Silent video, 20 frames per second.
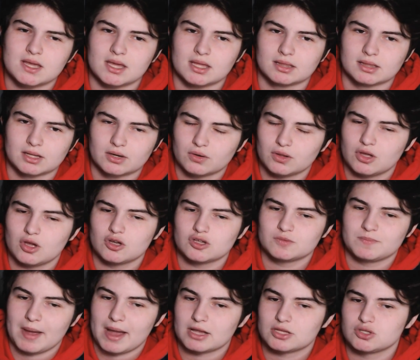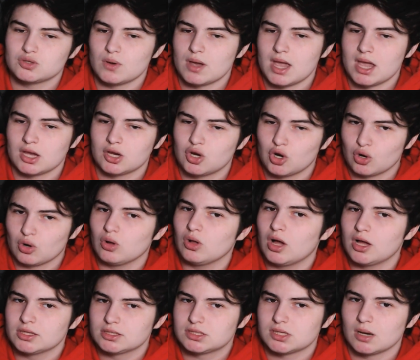It literally goes back to a girl
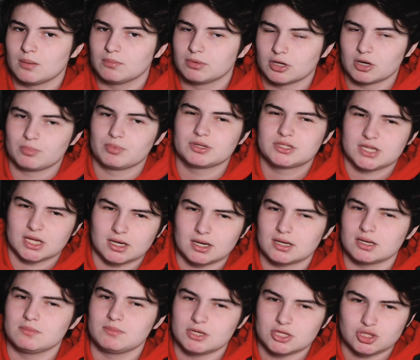on Tumblr pretending to be